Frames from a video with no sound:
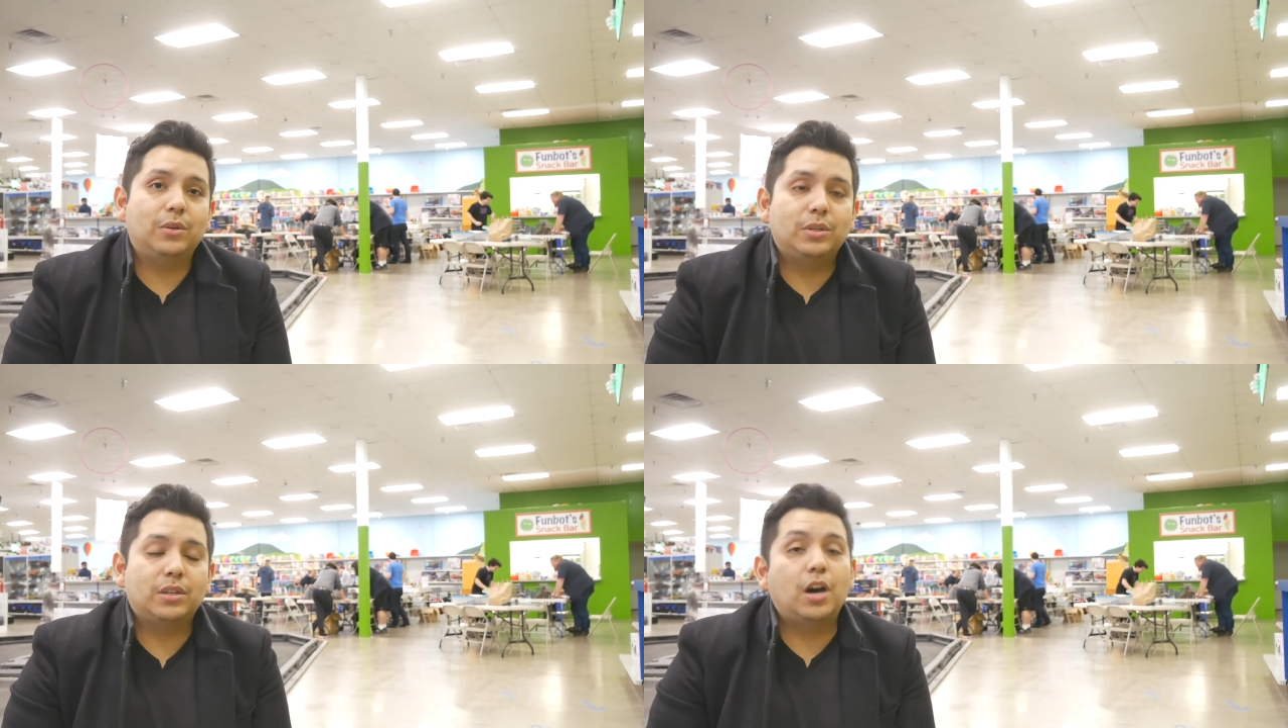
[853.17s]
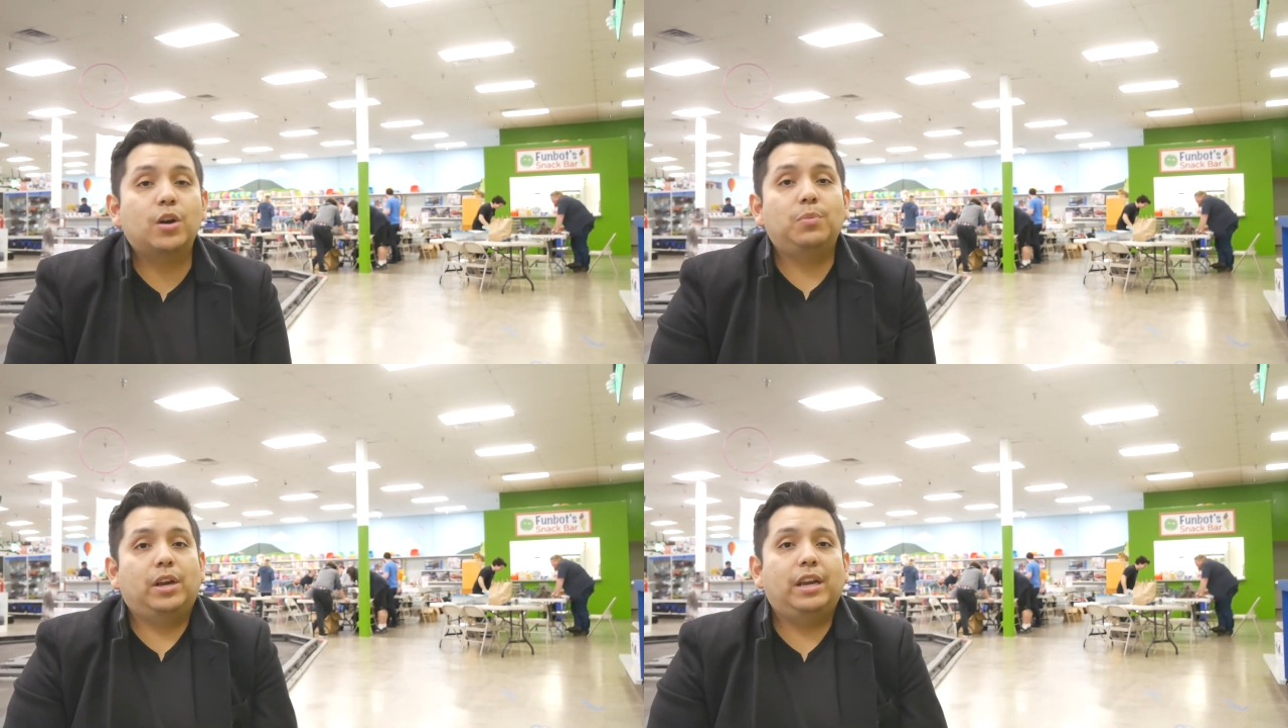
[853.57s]
It was an
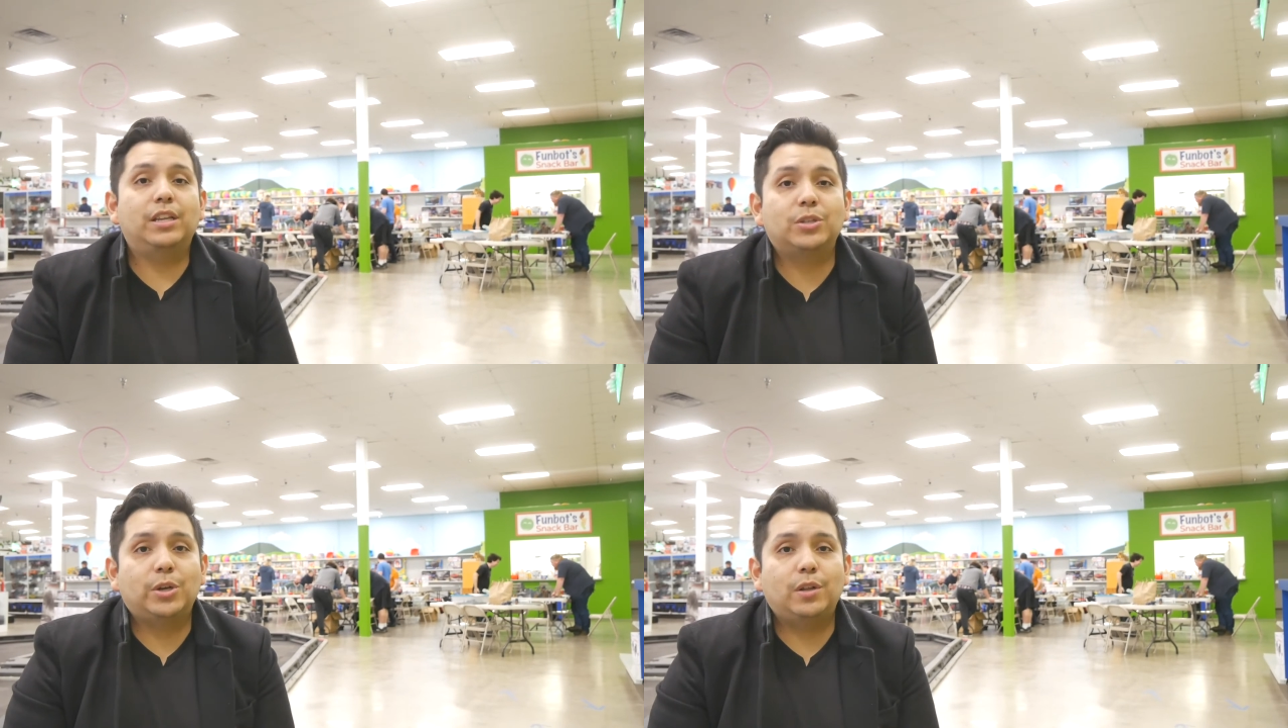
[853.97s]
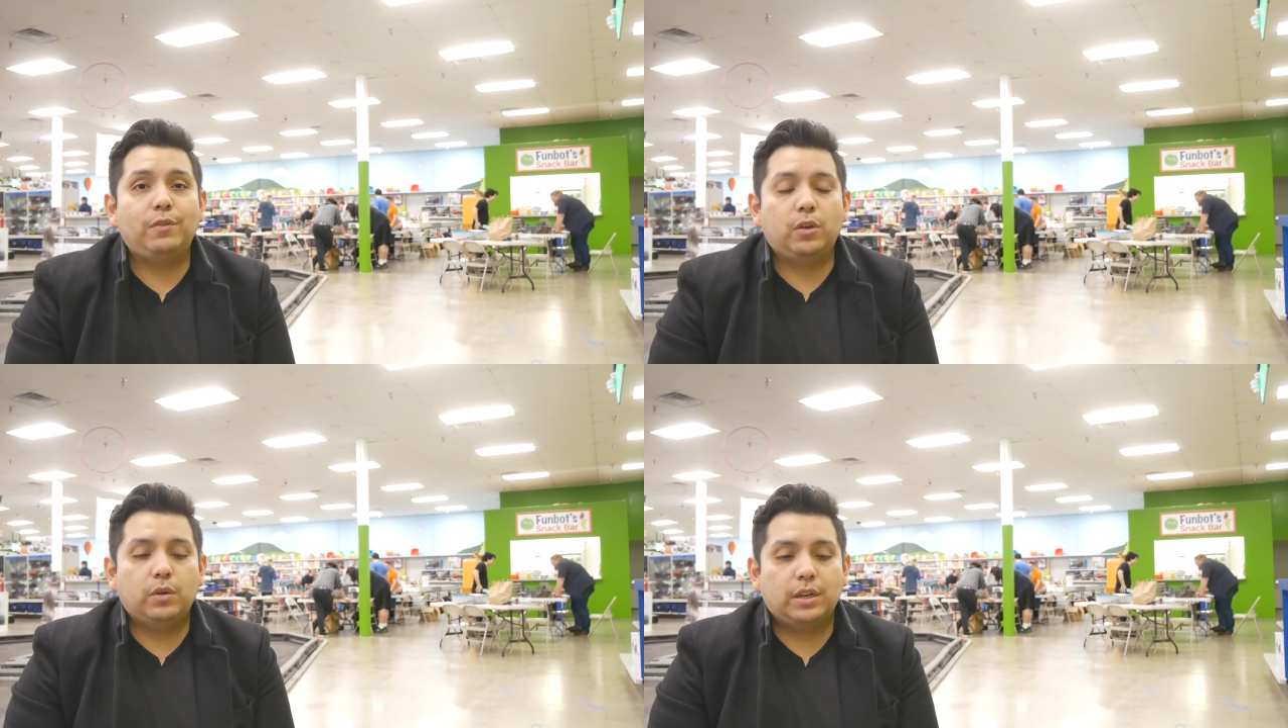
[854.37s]
honor playing against all
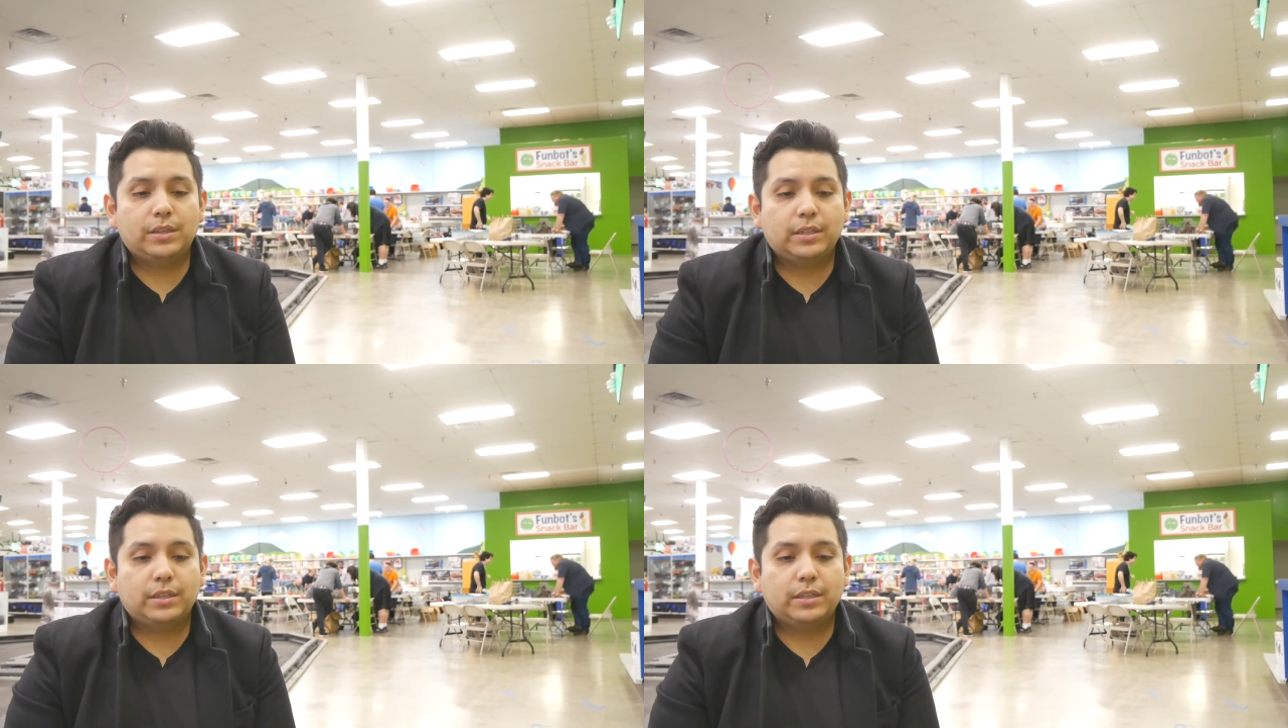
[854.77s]
of you, and